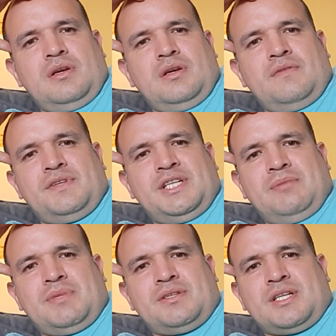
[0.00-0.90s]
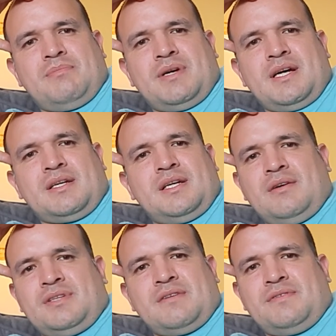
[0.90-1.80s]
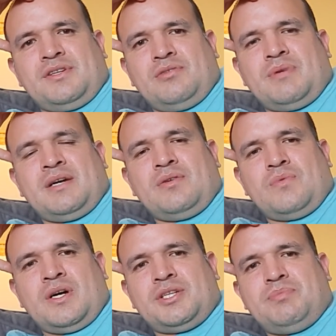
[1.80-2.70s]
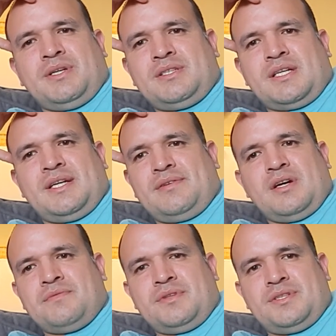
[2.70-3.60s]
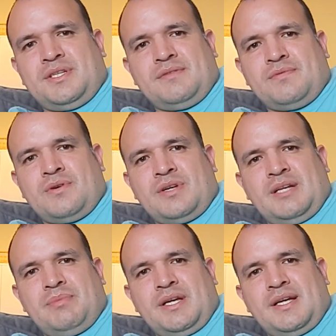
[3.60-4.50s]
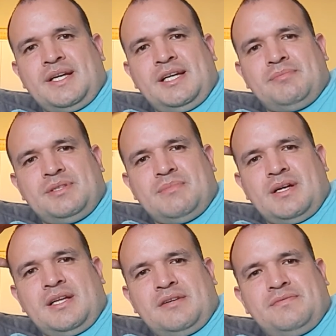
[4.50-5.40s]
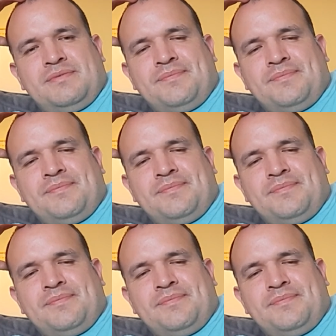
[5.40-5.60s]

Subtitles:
If a team does come back, I'll definitely go down and watch, because again, I've only seen 4 NBA games in my life.